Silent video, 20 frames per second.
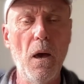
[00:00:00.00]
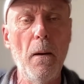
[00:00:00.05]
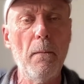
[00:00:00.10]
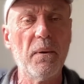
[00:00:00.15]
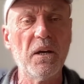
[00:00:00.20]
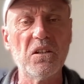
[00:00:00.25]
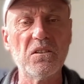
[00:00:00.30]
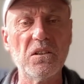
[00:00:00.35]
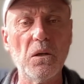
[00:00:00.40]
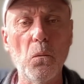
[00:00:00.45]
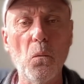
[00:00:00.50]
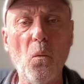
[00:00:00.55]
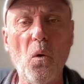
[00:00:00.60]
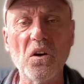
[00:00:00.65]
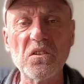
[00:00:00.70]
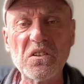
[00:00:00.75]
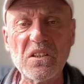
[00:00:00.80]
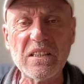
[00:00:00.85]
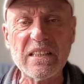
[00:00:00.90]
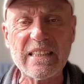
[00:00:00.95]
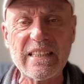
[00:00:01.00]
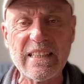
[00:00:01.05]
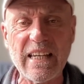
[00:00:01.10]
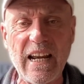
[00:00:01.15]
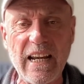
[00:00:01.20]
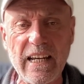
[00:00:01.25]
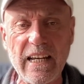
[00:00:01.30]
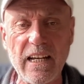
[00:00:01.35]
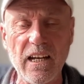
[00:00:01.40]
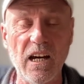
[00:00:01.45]
because it wasn't
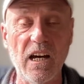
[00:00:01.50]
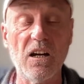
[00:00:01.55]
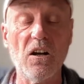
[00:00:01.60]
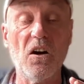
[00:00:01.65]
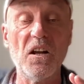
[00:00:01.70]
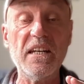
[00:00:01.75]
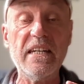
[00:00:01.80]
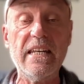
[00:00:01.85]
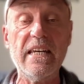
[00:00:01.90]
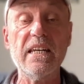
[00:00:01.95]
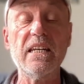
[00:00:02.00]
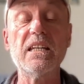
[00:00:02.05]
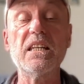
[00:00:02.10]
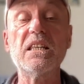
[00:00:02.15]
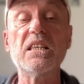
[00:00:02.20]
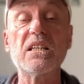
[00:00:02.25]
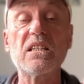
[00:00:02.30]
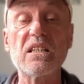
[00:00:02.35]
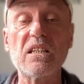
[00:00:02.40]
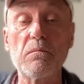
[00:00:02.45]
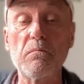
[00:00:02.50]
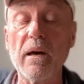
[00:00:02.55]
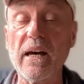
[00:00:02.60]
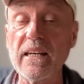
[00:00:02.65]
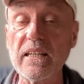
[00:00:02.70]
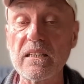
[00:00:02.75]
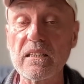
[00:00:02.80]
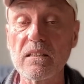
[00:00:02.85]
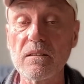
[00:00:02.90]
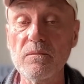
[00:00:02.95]
selling and I needed the
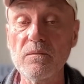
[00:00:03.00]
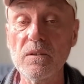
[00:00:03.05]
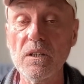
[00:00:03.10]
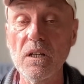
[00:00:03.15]
space.